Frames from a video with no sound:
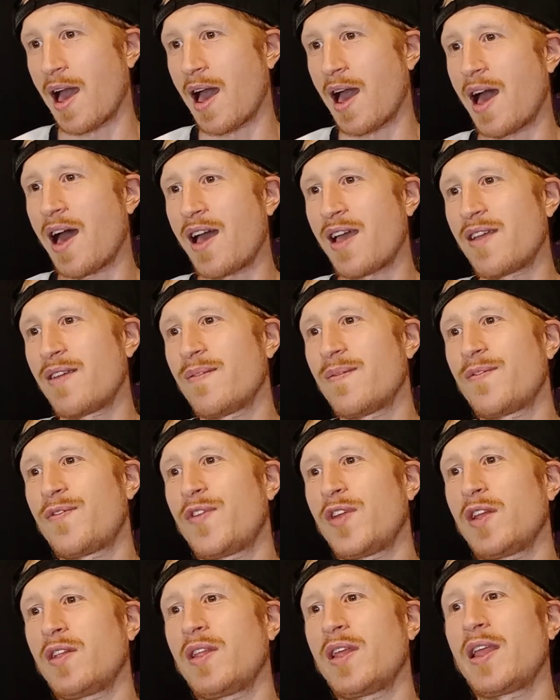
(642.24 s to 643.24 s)
I'm
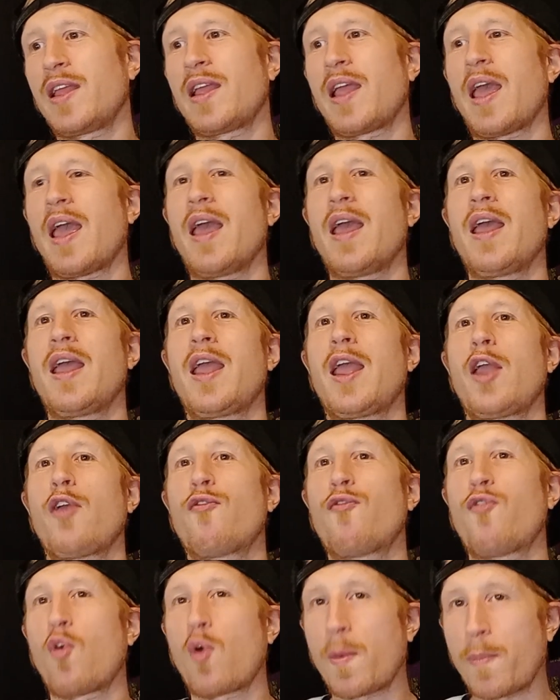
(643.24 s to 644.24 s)
feeling a
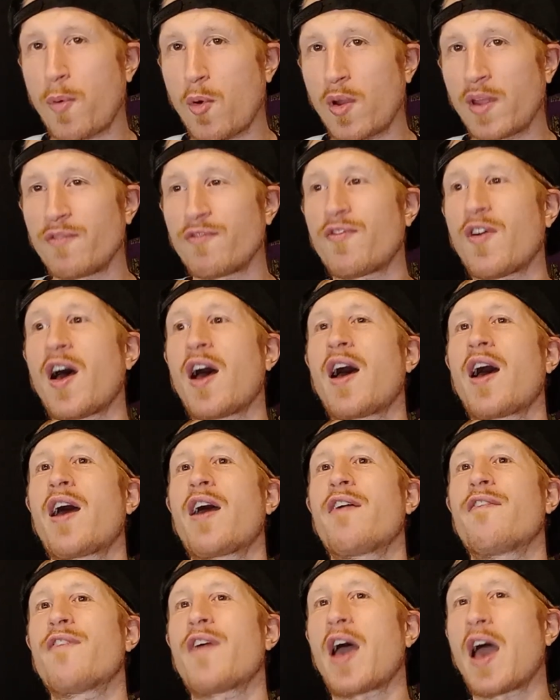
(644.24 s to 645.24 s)

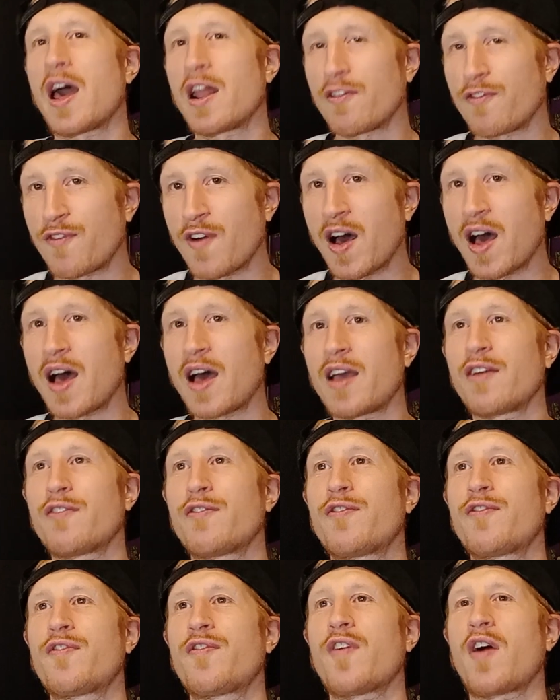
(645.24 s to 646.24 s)
4.5 out of
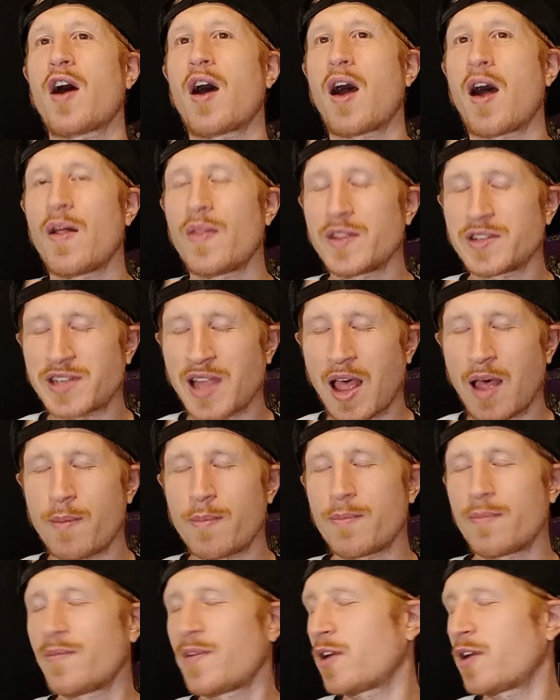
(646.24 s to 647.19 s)
5 on this album.